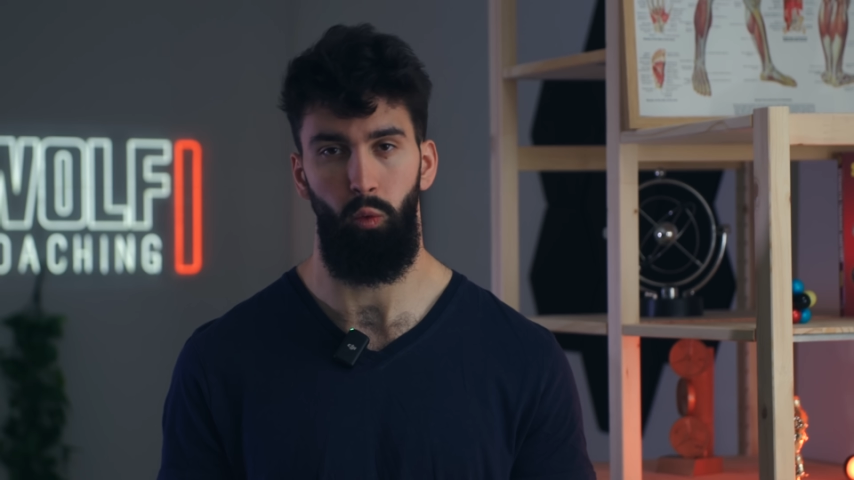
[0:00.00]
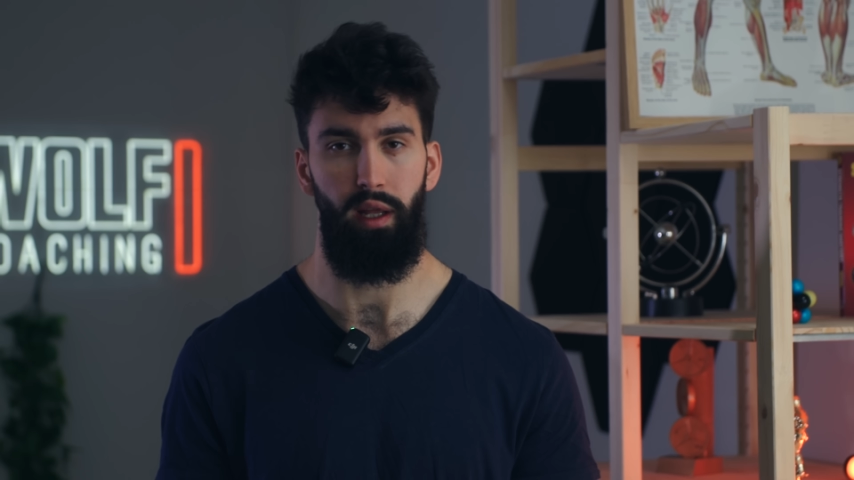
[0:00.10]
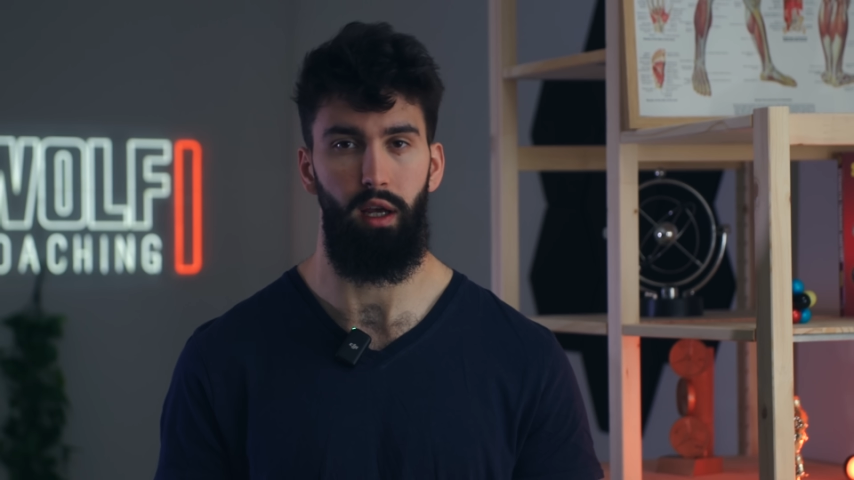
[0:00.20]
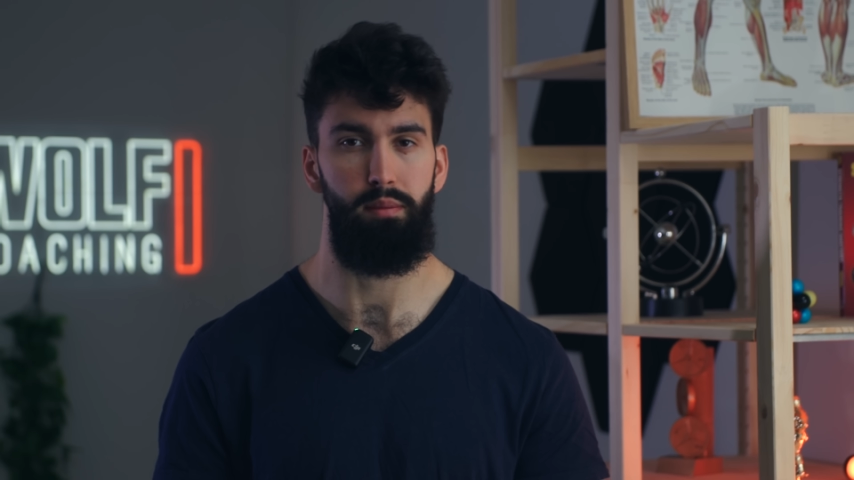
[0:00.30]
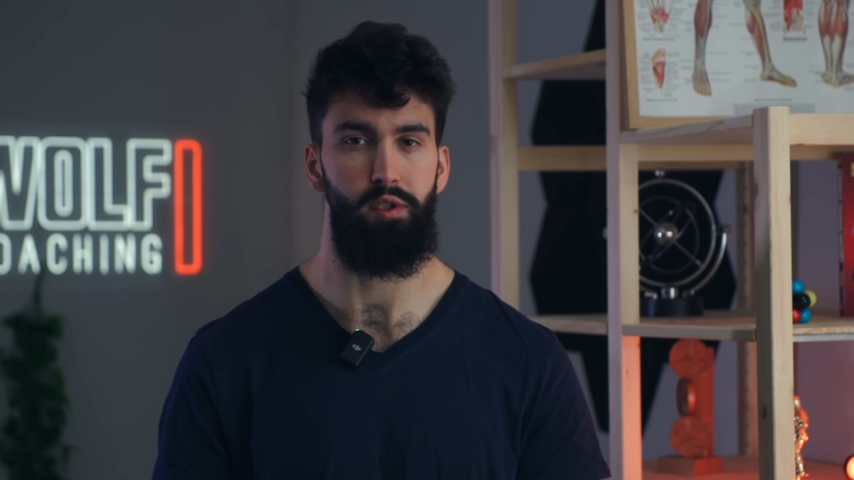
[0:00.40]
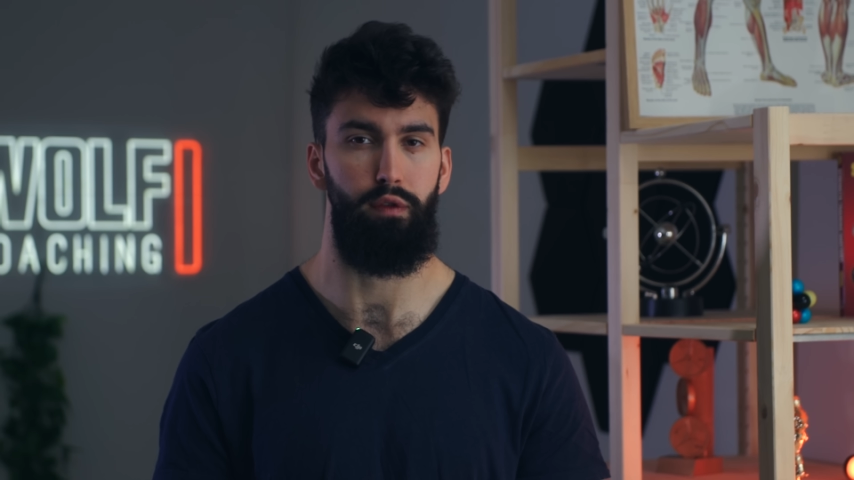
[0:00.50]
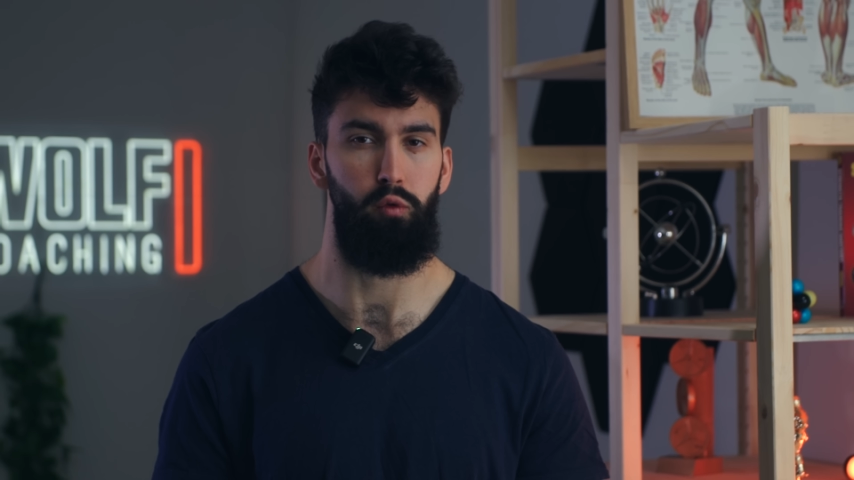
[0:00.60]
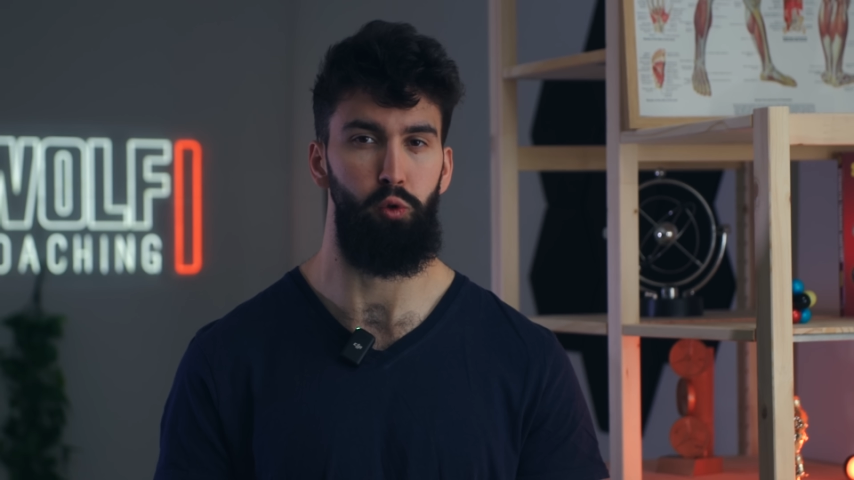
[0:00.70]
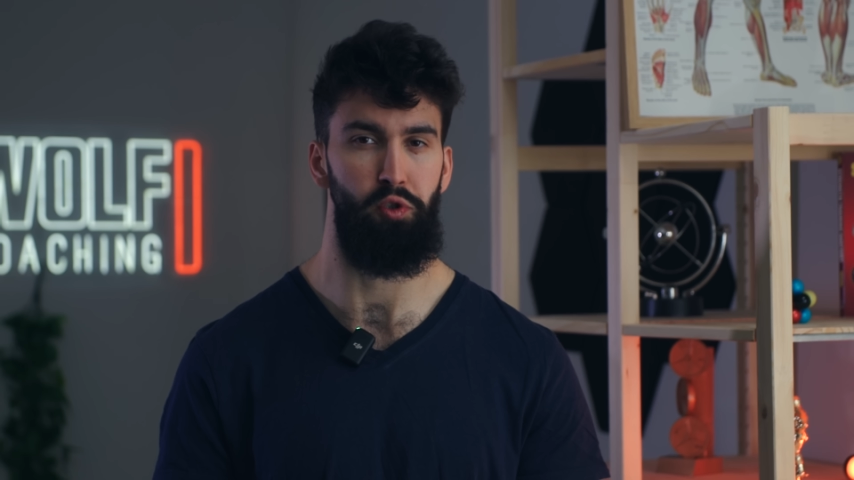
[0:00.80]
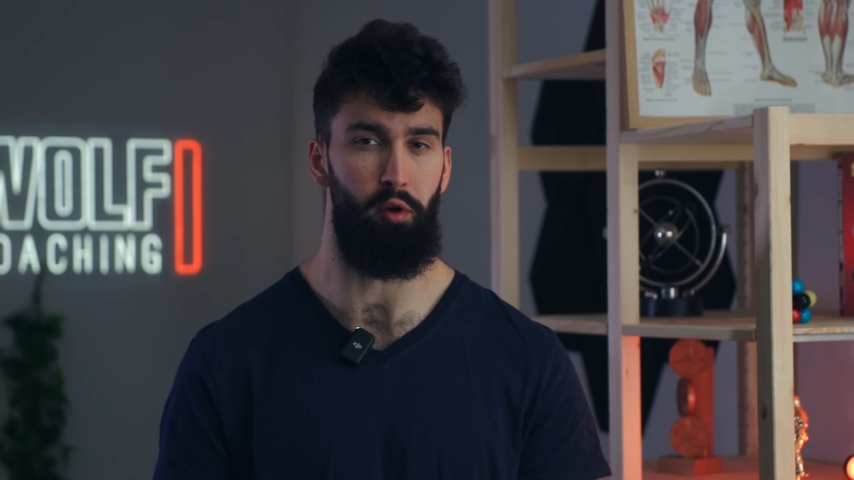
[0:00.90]
when it comes to
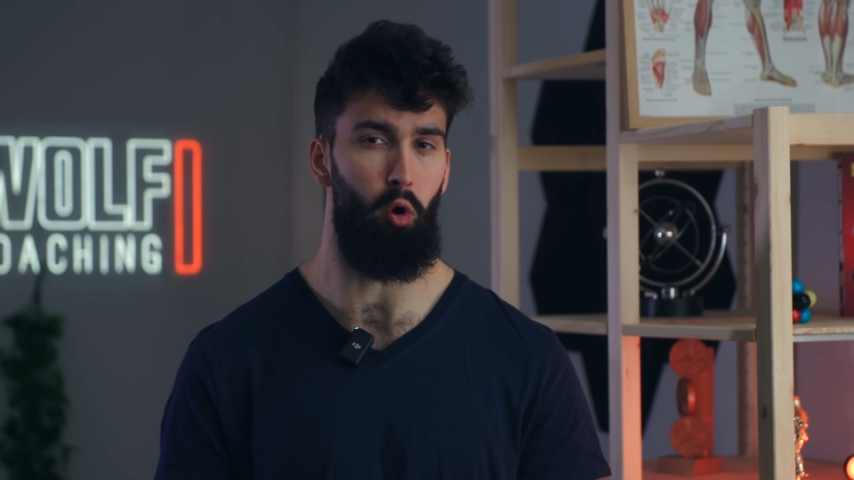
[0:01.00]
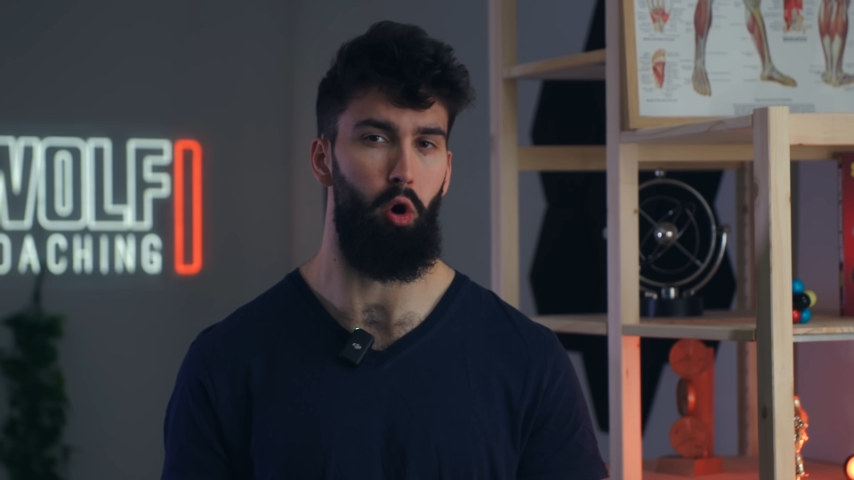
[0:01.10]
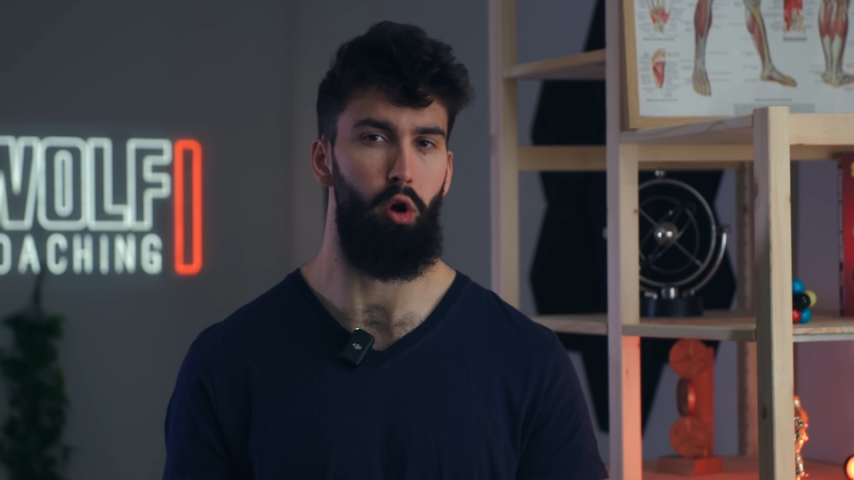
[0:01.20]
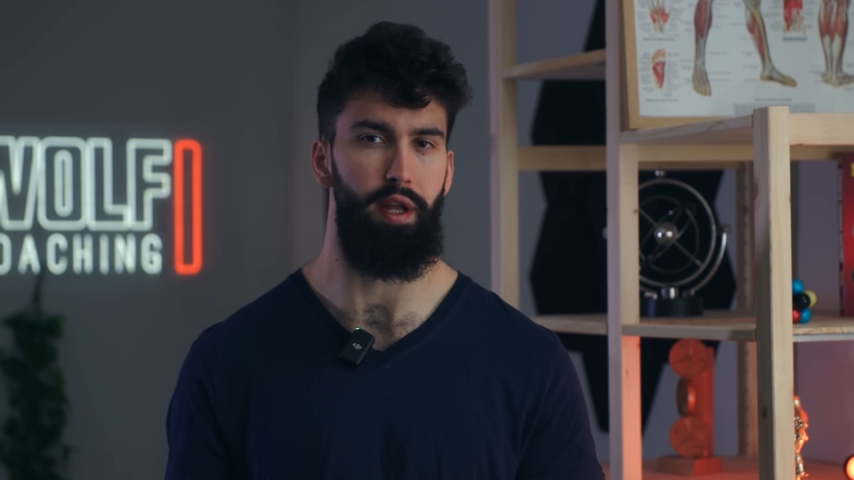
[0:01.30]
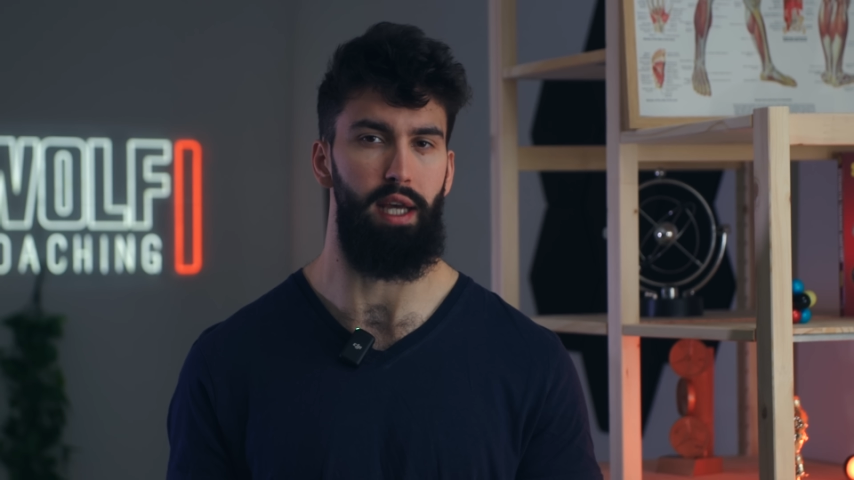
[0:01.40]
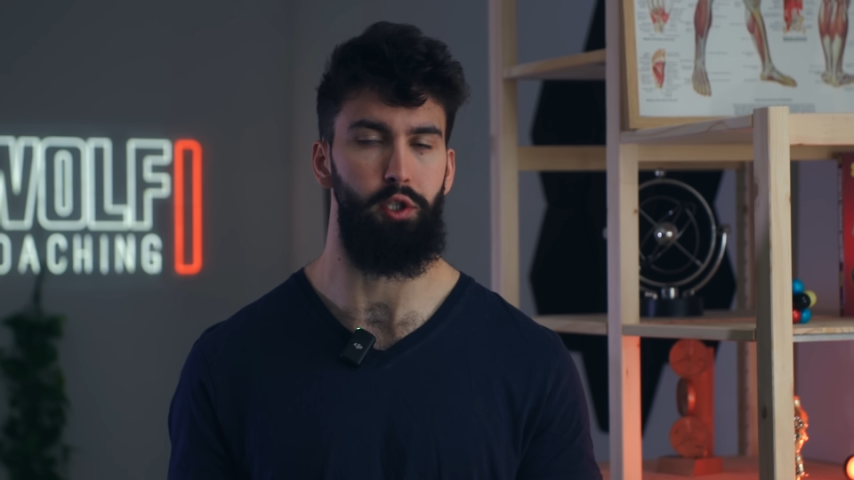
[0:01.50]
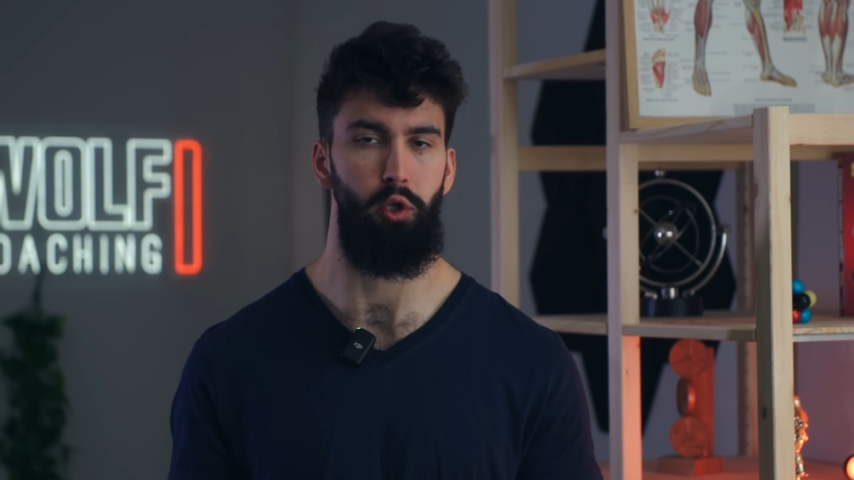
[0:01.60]
foods that aren't as